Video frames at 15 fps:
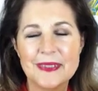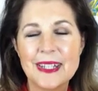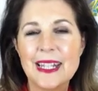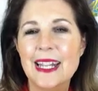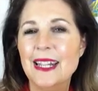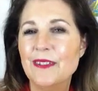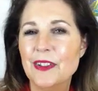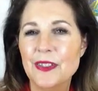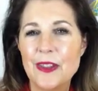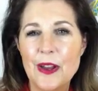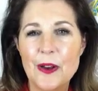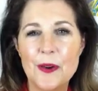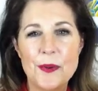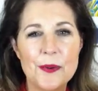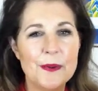even
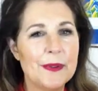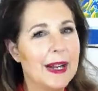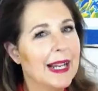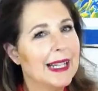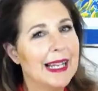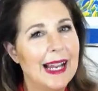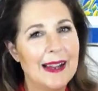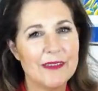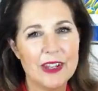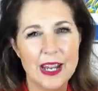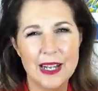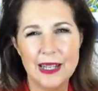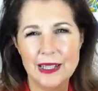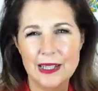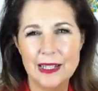though I've got
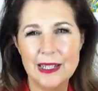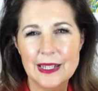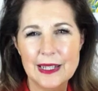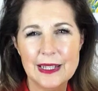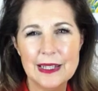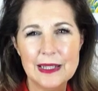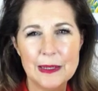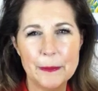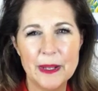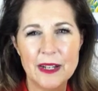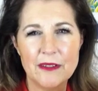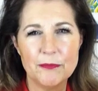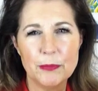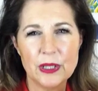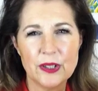a little bit
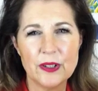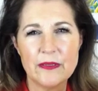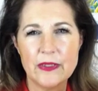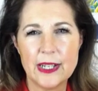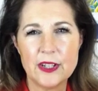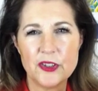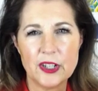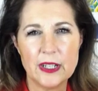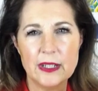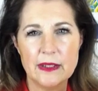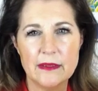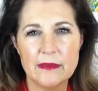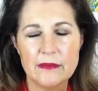of blurred vision.